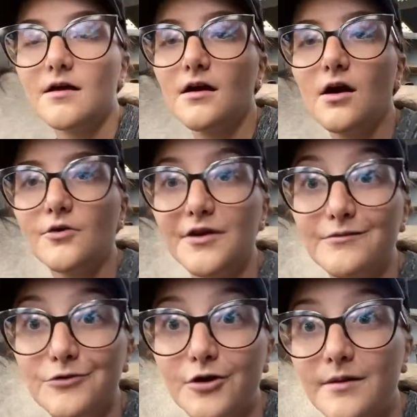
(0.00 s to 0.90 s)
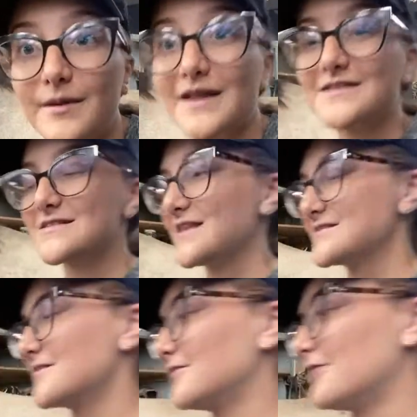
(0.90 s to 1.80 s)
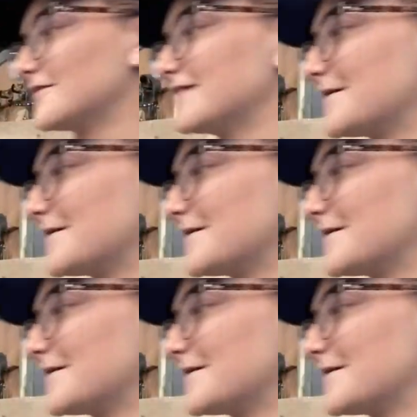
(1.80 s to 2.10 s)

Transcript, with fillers: only have thirty minutes and that's not a lot of time.